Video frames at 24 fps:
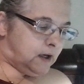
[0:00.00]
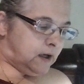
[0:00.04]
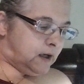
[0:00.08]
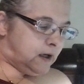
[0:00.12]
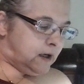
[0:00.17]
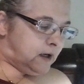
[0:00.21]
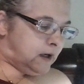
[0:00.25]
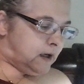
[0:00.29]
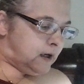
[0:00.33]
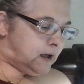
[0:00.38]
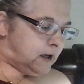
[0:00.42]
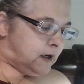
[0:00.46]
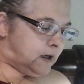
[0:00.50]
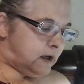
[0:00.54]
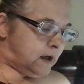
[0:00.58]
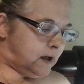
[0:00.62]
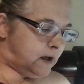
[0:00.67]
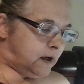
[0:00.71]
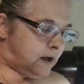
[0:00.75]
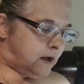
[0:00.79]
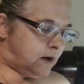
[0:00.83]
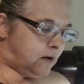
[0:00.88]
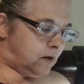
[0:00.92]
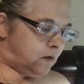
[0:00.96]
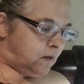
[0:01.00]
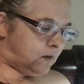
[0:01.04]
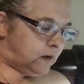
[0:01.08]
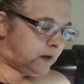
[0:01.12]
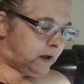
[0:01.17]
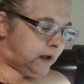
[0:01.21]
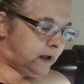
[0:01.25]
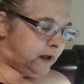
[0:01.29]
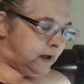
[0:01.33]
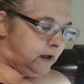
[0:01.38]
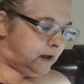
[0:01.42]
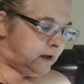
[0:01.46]
And
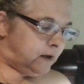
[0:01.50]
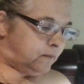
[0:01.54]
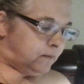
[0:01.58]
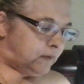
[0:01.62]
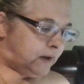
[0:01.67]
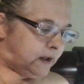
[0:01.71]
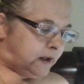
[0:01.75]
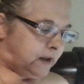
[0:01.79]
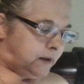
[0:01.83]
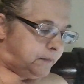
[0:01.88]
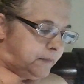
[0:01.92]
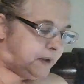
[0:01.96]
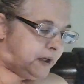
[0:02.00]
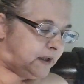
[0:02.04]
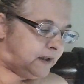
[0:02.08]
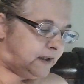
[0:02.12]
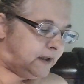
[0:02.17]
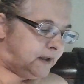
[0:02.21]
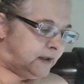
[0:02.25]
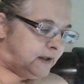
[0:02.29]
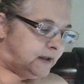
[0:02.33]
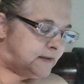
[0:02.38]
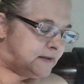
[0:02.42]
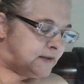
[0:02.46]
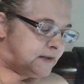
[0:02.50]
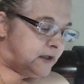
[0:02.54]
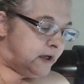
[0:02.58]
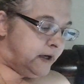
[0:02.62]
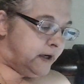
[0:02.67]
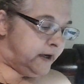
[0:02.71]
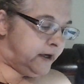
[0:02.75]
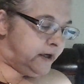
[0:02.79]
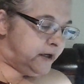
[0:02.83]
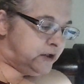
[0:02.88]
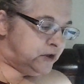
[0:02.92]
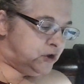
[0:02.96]
okay, recommended is
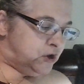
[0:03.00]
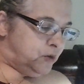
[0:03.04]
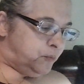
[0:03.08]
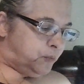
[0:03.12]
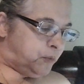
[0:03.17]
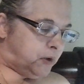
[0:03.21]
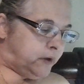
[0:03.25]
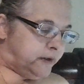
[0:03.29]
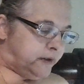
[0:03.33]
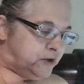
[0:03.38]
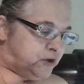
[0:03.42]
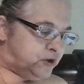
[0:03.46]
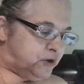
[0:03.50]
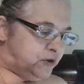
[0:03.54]
2.25